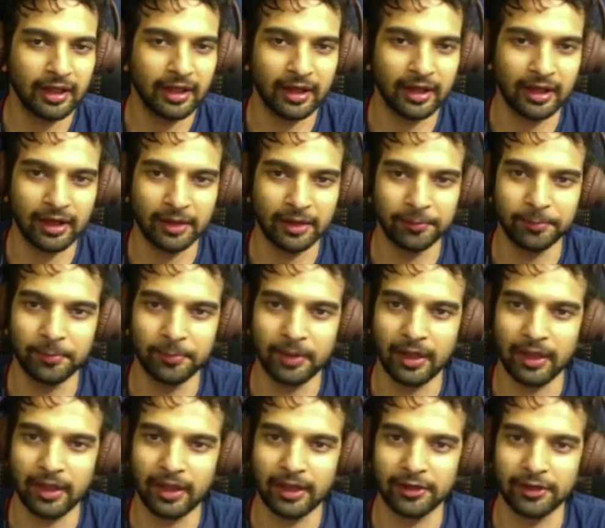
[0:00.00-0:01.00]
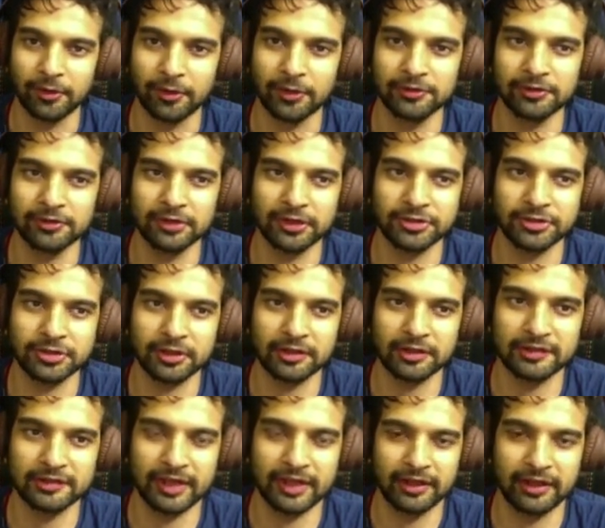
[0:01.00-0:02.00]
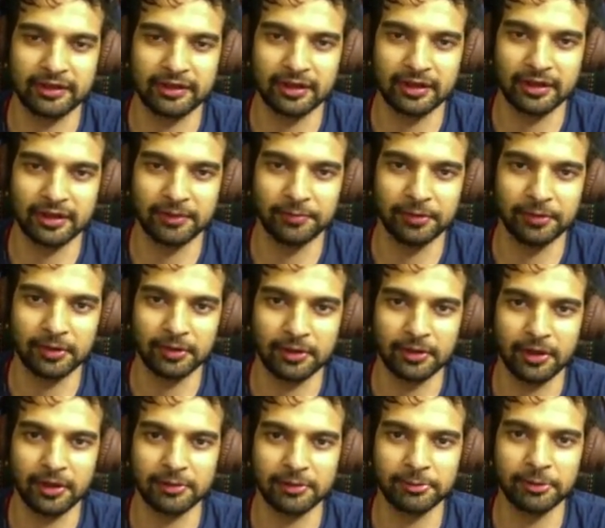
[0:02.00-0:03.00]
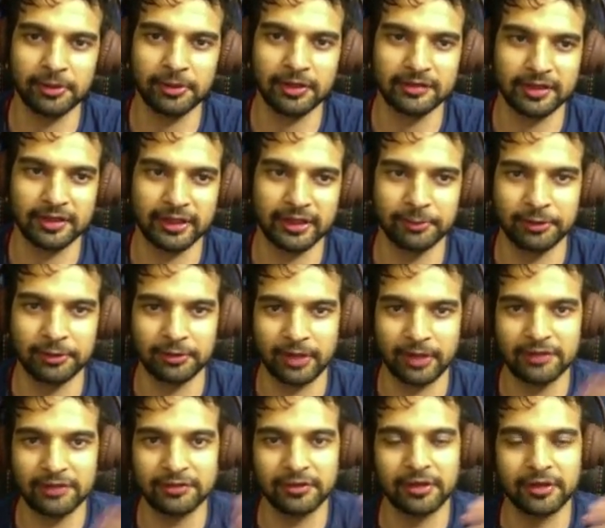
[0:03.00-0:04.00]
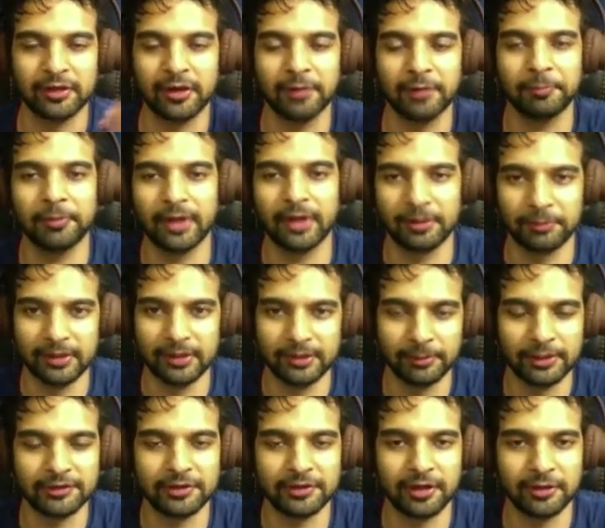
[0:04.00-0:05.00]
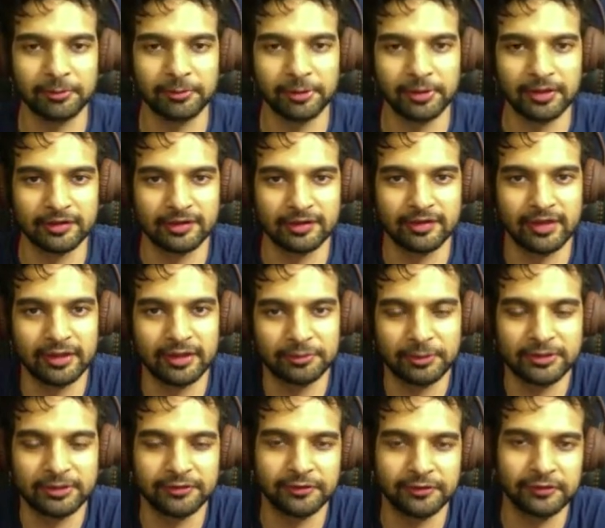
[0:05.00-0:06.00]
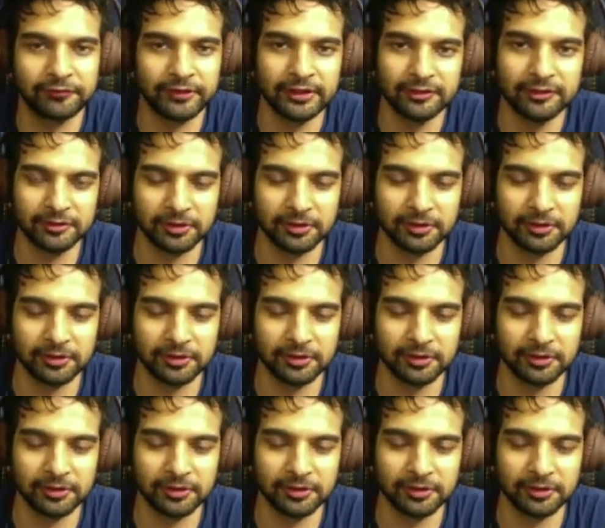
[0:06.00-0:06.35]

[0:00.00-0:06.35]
And it also ensures that contributors are able to rise to the top and be the best contributors in their specific field.